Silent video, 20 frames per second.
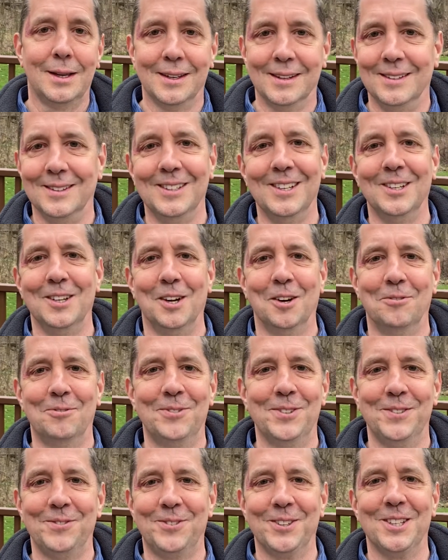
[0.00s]
And,
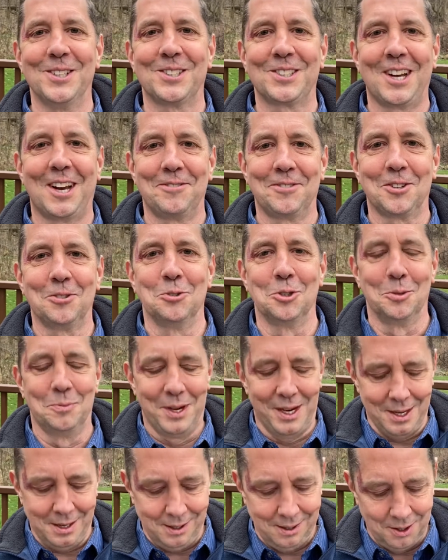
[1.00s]
philosophical
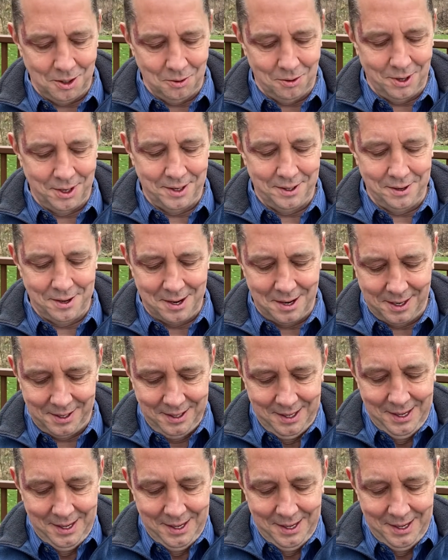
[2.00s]
debate can go on and on.